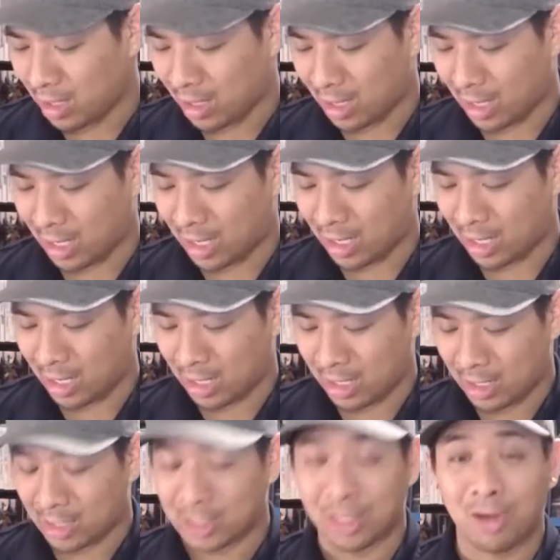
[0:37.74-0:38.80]

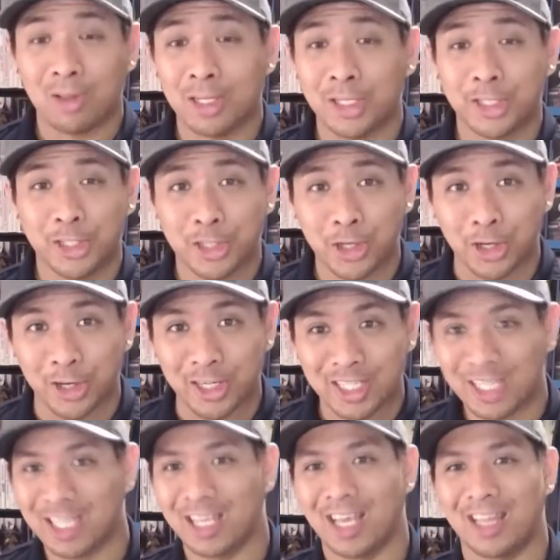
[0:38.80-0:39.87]
and they saw this
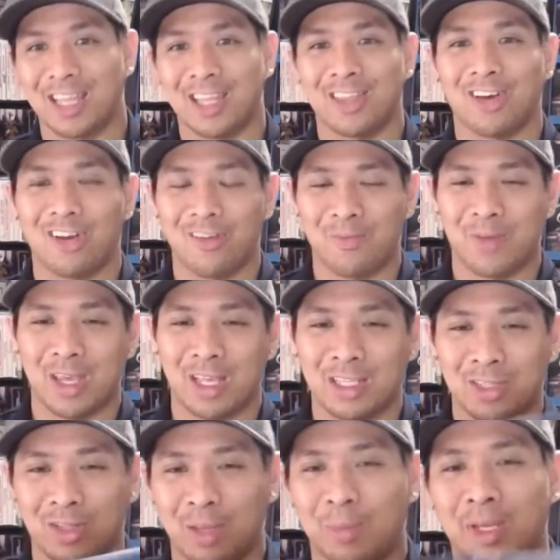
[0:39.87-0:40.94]
shirt and they thought of me,
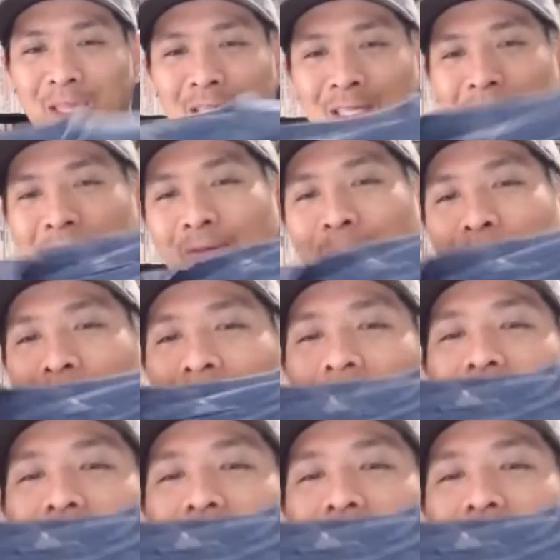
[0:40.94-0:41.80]
so they picked this up for me.